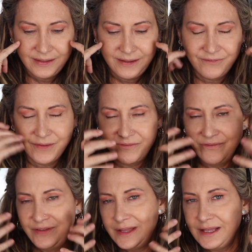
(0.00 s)
If I'm
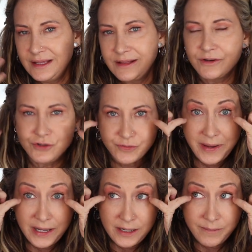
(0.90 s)
feeling a little
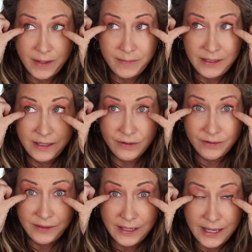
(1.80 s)
dramatic, maybe here
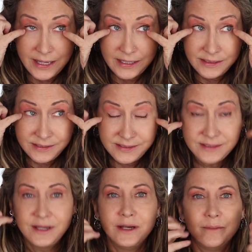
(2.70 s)
at the
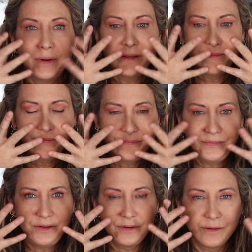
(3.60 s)
ends. But,
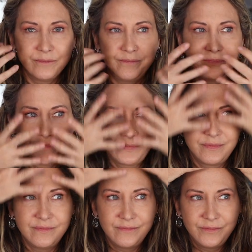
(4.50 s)
you know,
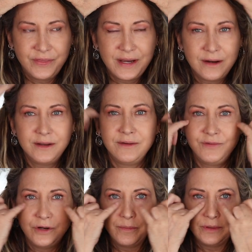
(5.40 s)

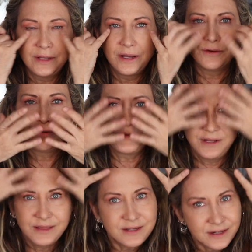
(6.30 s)
if you don't put liner
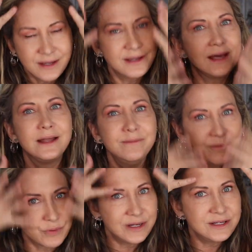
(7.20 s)
underneath, it again
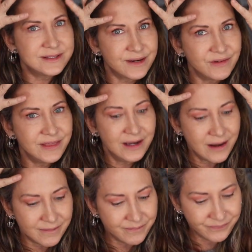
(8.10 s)
brings everything
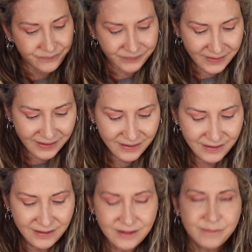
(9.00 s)
up.
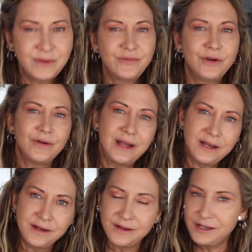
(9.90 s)
But if you're going
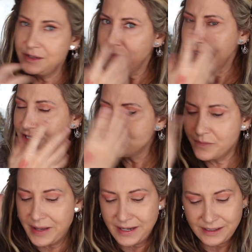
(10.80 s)
out at night and you want to get
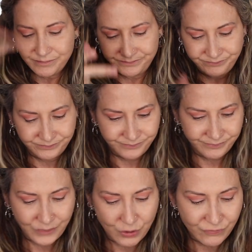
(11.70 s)
dramatic,
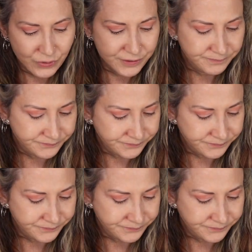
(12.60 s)
go for it.